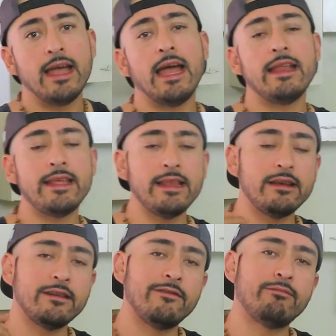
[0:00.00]
and eat
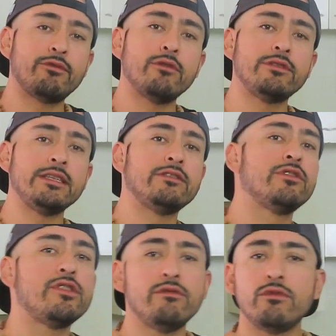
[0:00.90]
enough protein so
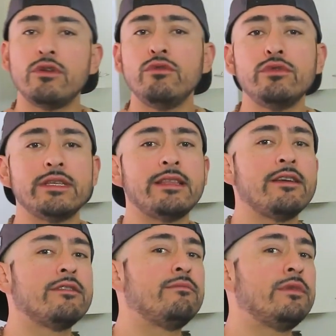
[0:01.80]
you won't lose any
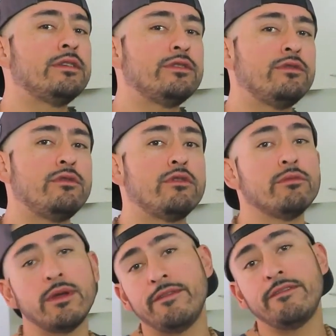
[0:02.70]
of the muscle or
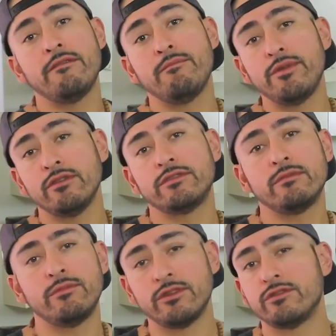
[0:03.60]
maybe even build
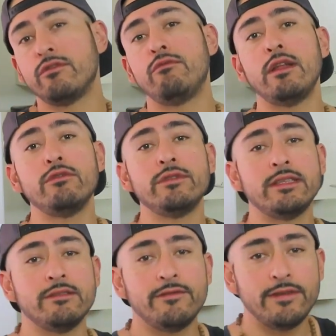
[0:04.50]
some muscle while
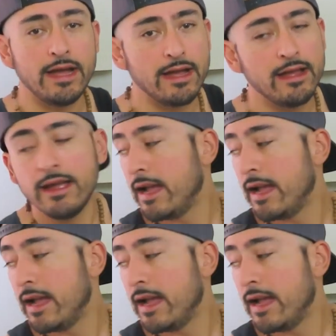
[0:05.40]
losing the fat.